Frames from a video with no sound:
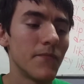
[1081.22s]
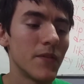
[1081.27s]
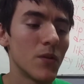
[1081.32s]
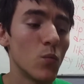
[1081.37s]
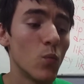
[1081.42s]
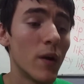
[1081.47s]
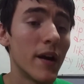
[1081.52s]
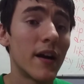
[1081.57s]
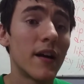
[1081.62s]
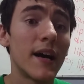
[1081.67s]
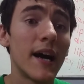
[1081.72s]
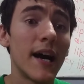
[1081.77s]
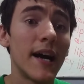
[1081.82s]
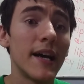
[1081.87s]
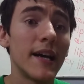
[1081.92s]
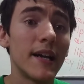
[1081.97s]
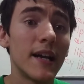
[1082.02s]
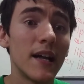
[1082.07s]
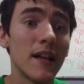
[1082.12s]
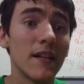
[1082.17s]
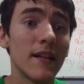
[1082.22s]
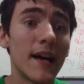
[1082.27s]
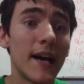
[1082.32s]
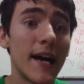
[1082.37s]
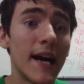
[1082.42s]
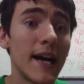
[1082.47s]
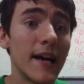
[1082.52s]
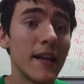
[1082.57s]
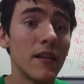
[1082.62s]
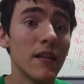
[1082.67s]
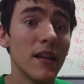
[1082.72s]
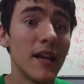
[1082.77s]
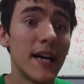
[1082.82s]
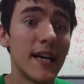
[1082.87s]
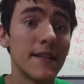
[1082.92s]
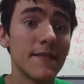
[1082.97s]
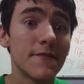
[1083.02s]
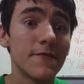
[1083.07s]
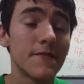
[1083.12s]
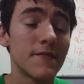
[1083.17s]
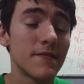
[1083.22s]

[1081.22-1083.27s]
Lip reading: where I had last